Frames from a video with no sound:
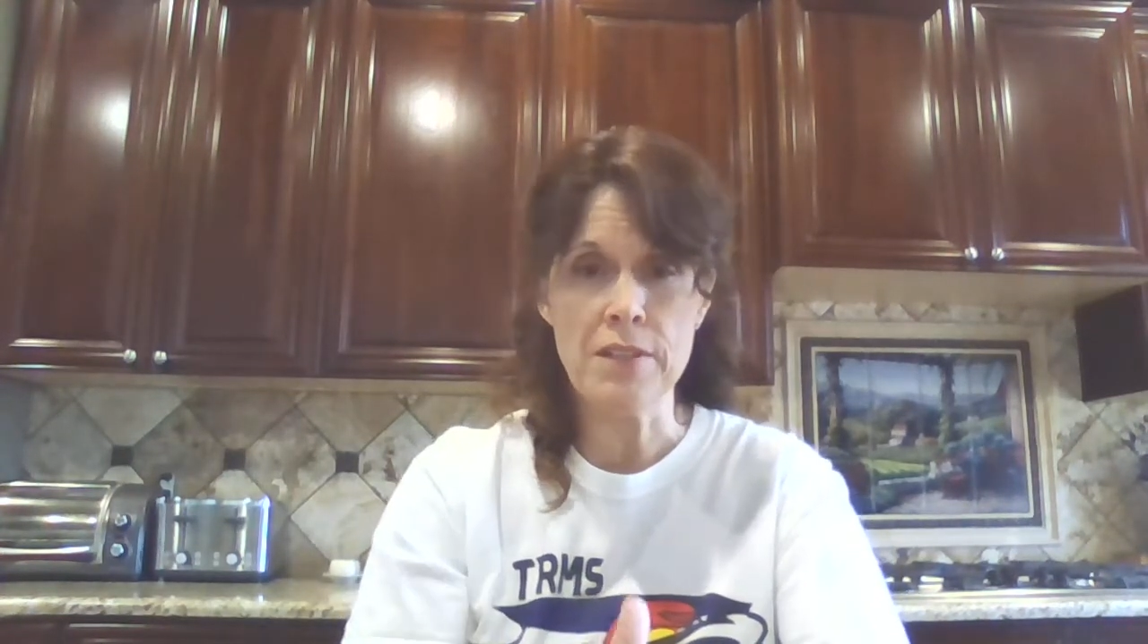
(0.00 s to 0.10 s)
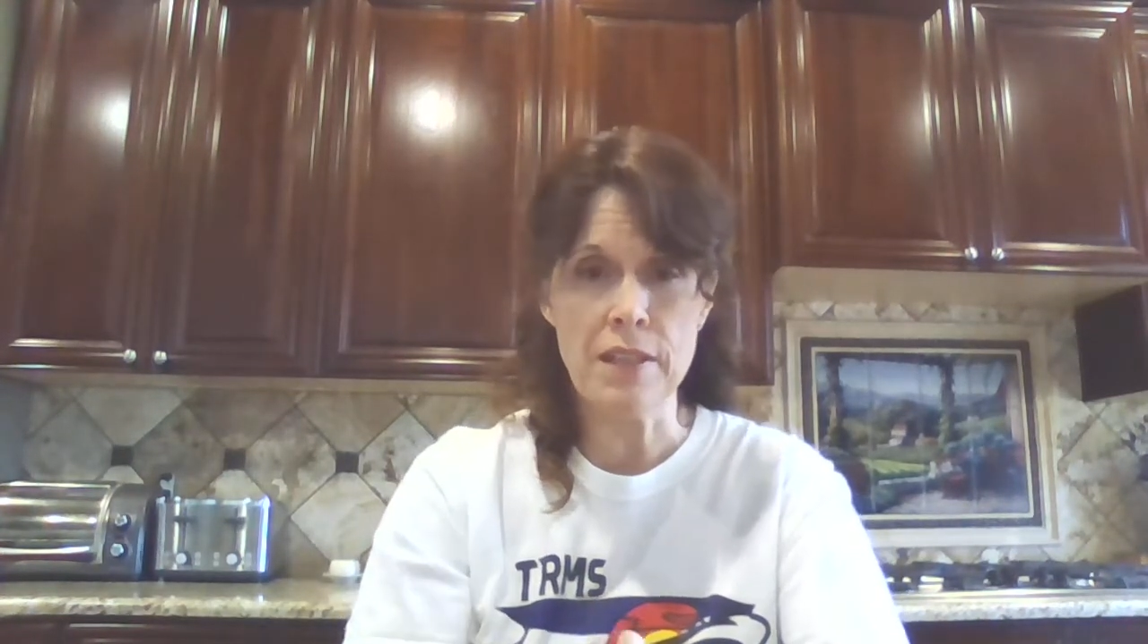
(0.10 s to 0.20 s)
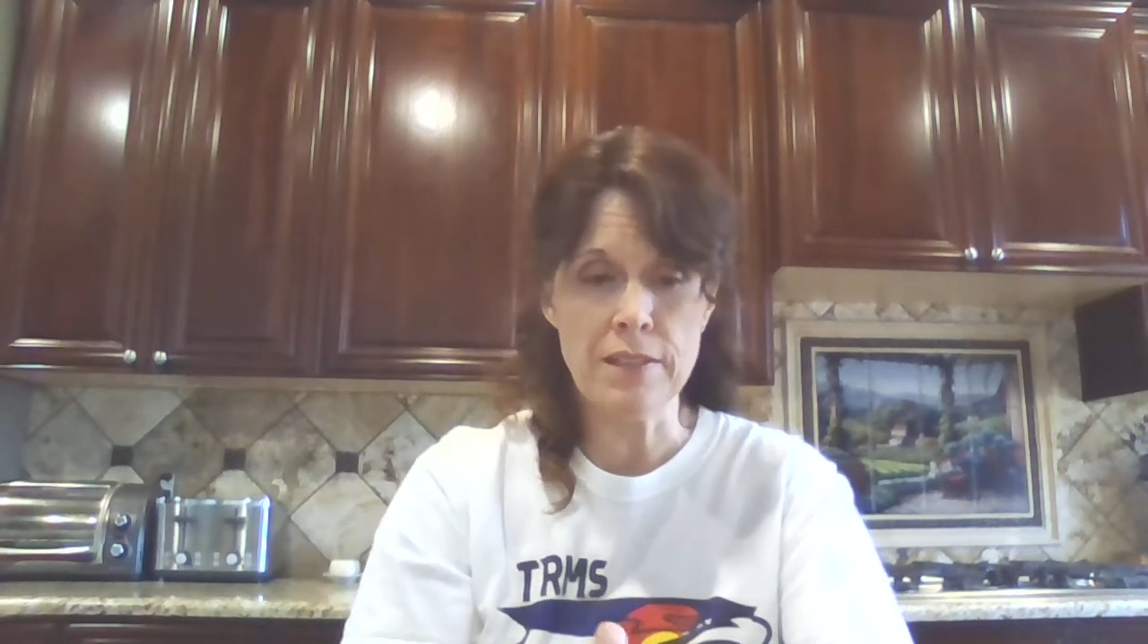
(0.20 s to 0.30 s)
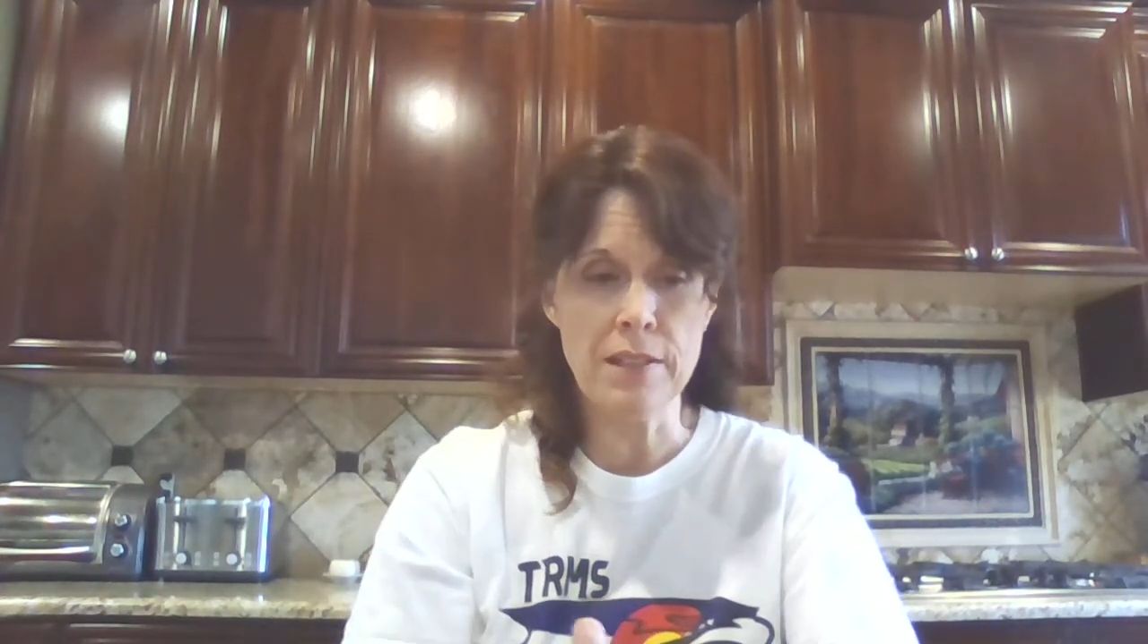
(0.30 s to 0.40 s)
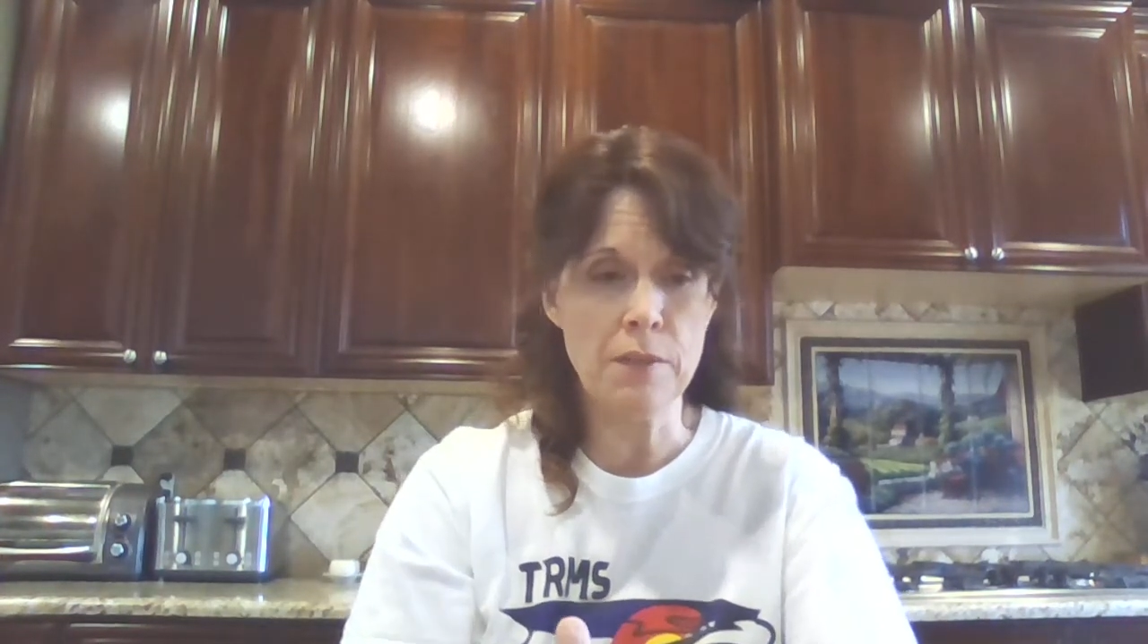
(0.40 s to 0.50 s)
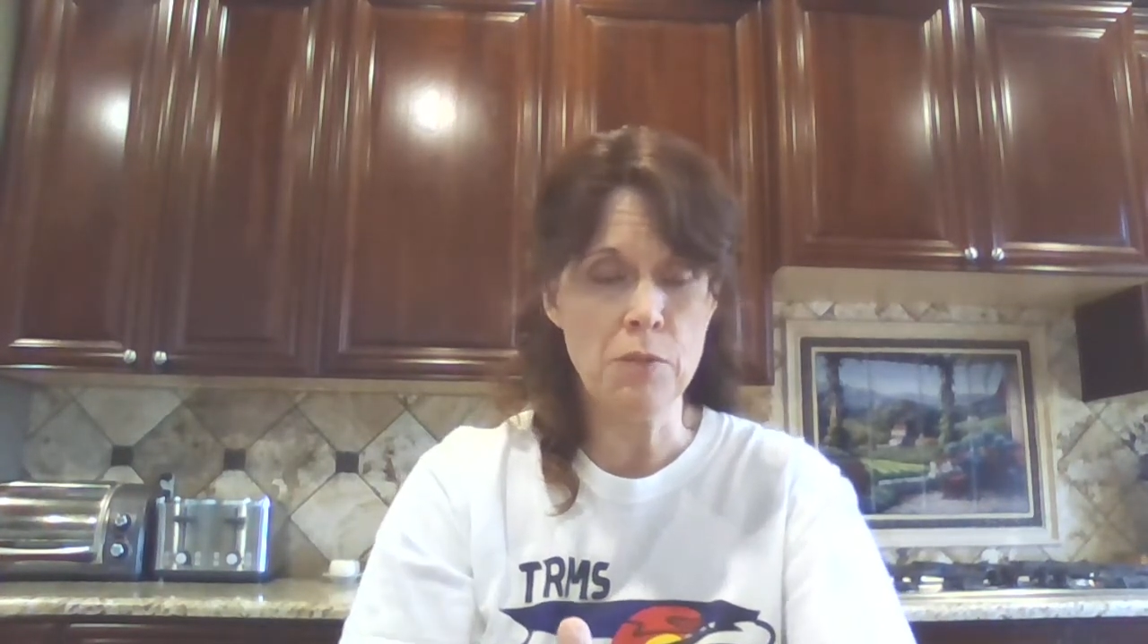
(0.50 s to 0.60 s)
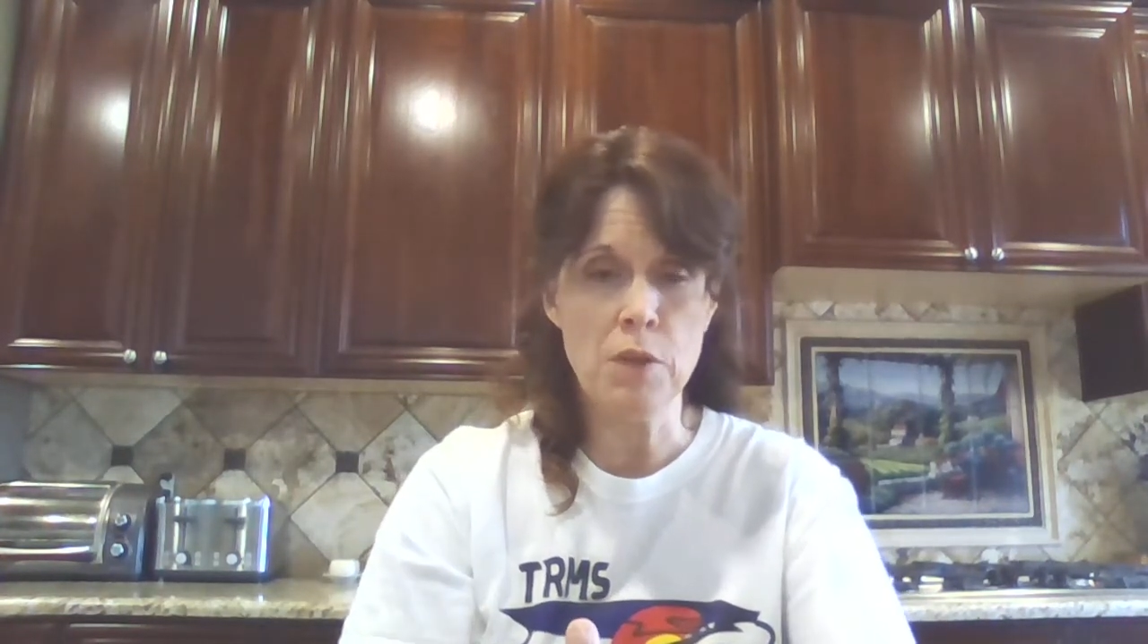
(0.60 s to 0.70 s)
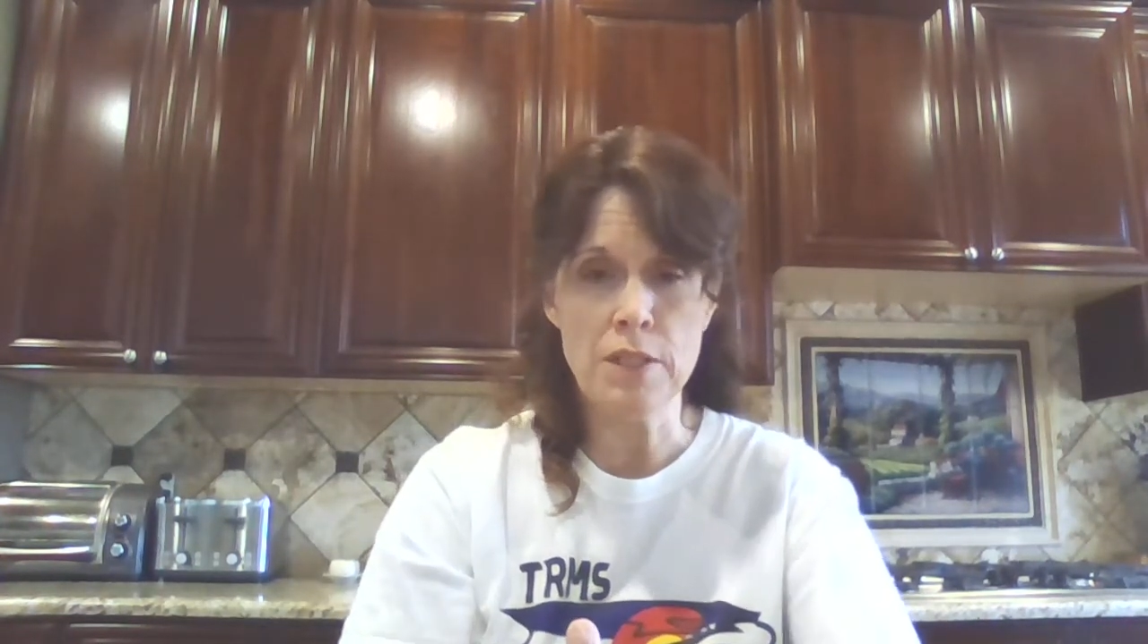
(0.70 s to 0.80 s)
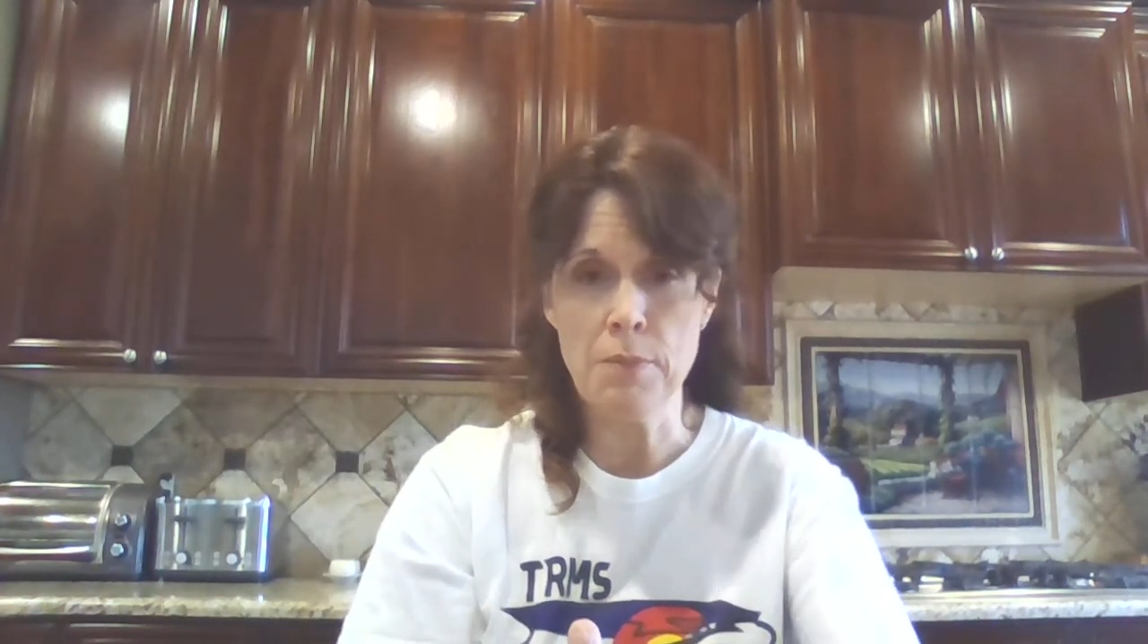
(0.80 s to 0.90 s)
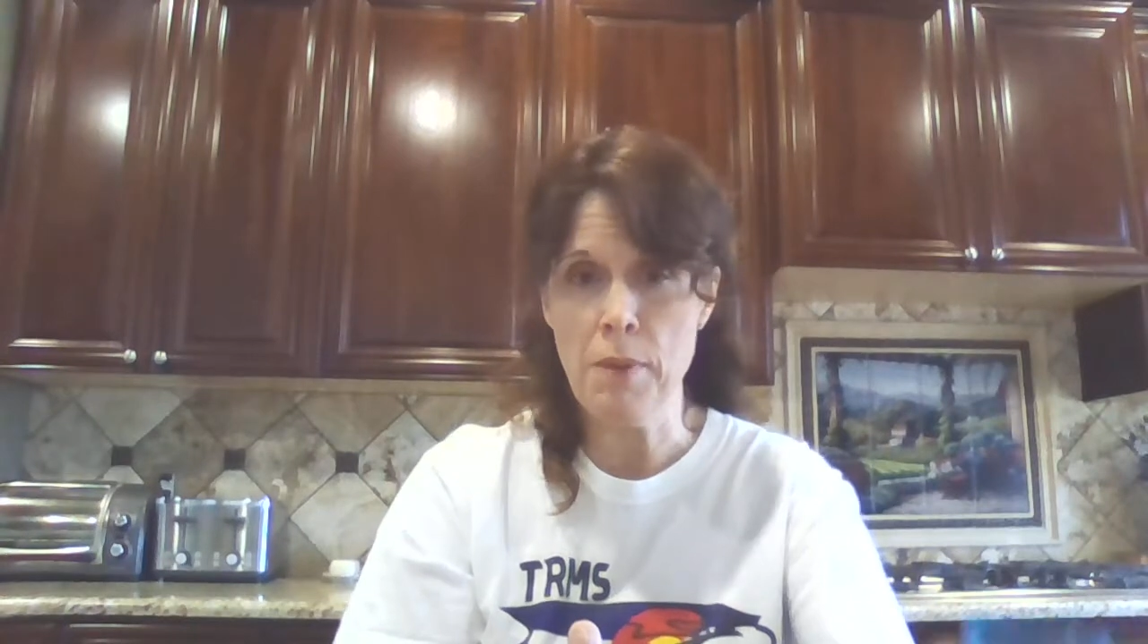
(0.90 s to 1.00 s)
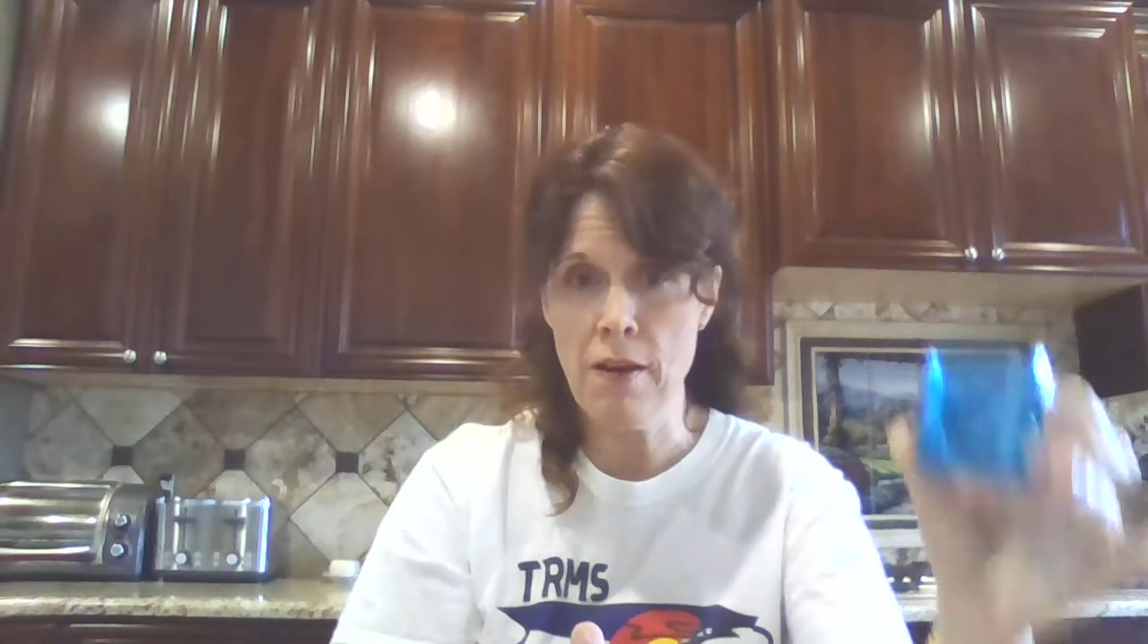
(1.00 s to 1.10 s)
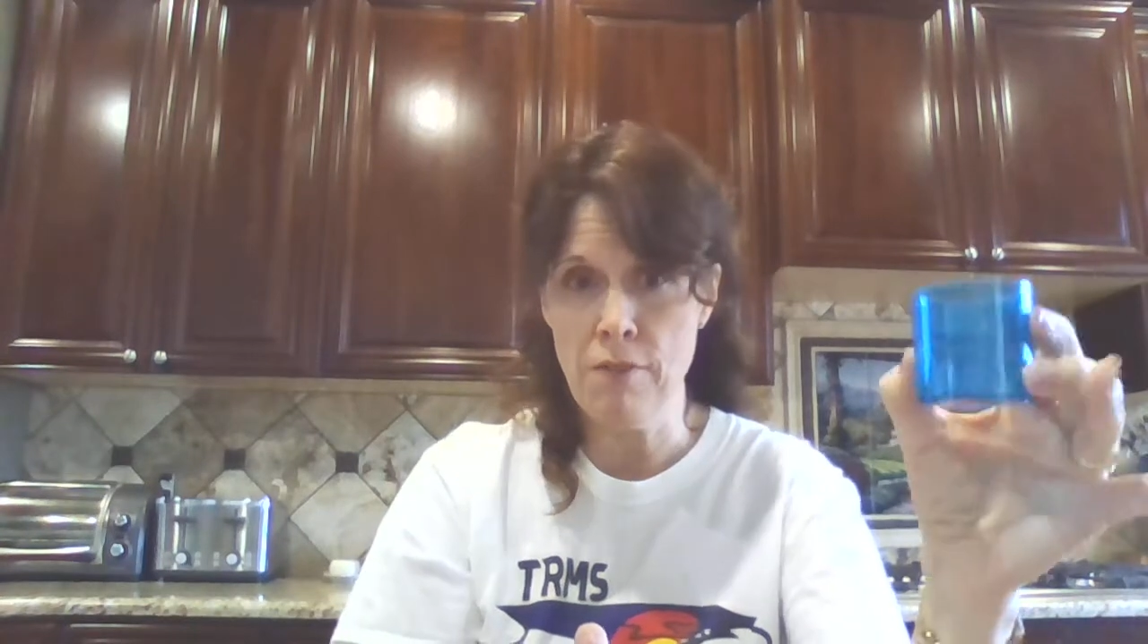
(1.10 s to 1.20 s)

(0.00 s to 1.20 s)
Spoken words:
lesson was about